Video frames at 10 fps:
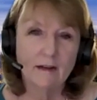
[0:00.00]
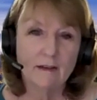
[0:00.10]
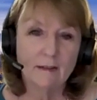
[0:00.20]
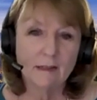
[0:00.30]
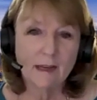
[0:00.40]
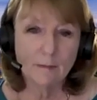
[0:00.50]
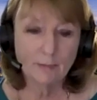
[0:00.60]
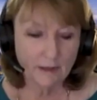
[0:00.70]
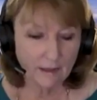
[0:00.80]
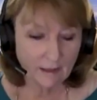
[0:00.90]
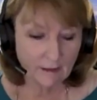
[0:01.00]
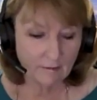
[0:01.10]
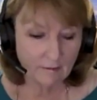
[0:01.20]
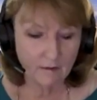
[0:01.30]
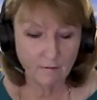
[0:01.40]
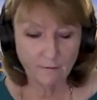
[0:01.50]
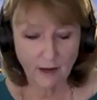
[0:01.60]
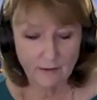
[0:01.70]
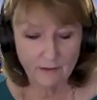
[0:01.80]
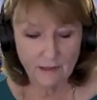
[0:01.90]
sampling in
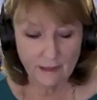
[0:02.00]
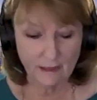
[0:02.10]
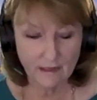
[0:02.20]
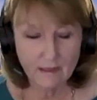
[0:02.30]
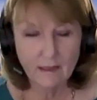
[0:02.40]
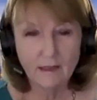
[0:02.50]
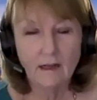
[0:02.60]
5 cities.